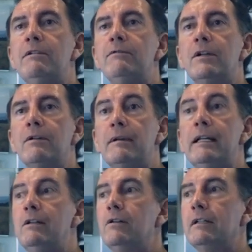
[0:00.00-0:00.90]
we've got to
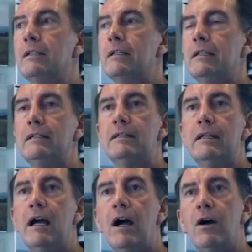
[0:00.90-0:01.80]
really look at see
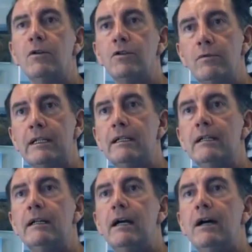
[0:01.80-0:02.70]
how do
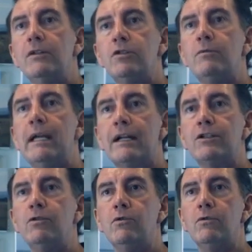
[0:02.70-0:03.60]
we
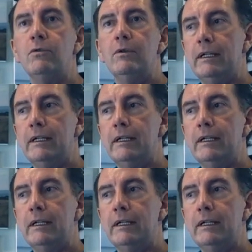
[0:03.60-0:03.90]
actually all